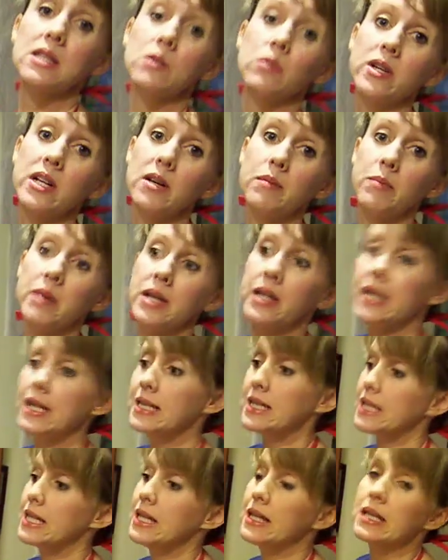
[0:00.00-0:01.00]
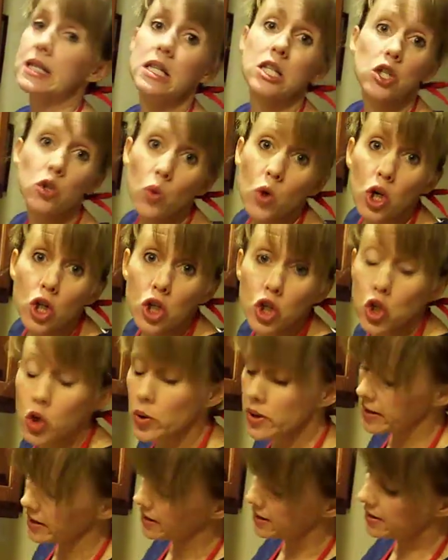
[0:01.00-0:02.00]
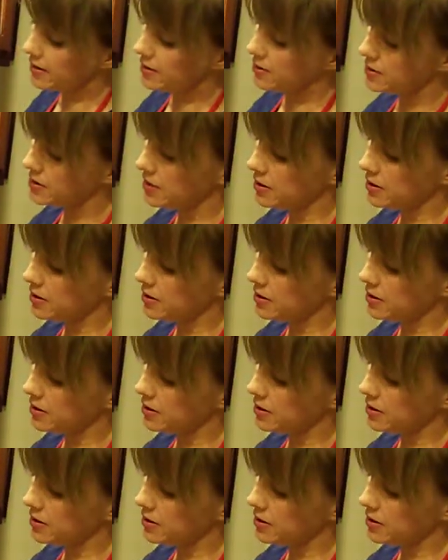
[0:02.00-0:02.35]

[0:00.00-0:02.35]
around, but it's in the dishwasher right now,